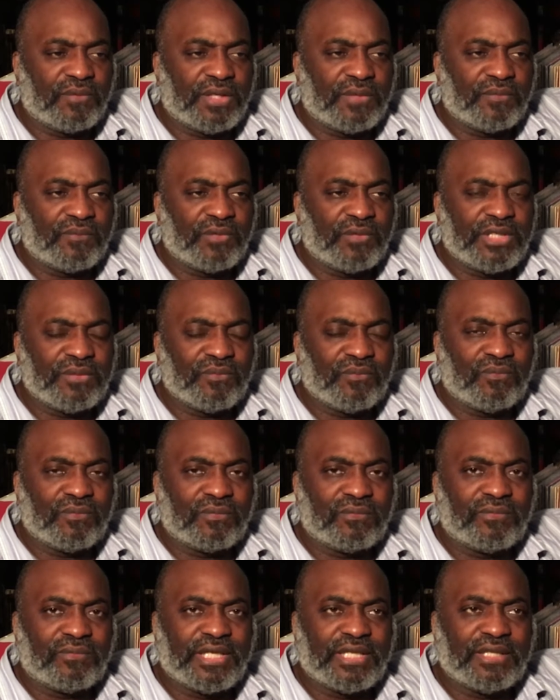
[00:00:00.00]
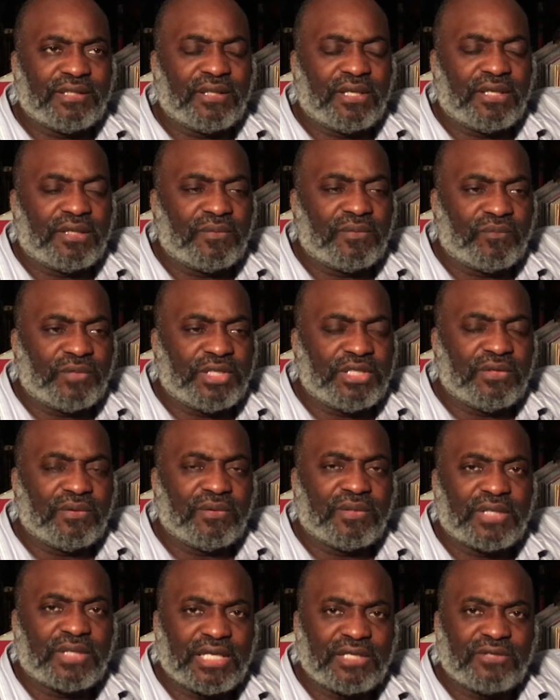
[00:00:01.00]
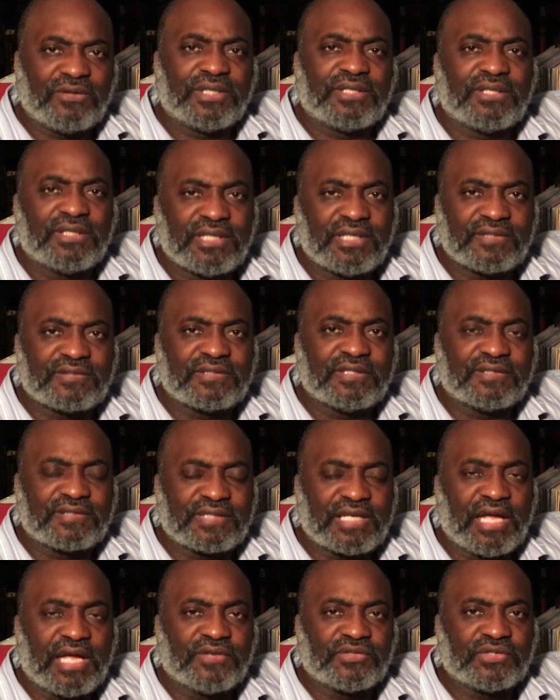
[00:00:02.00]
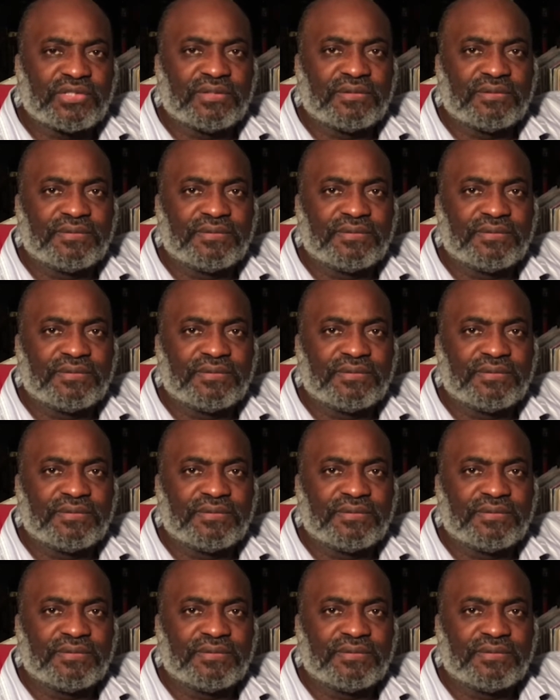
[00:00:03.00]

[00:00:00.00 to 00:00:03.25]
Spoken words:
When you enter into this discussion